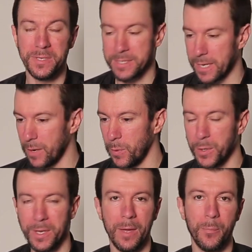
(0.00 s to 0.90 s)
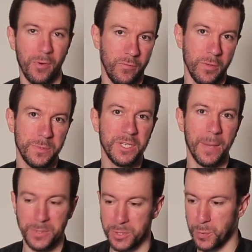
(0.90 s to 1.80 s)
and today we're looking at Proverbs
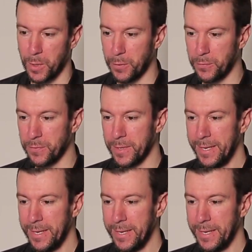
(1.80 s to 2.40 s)
chapter 12.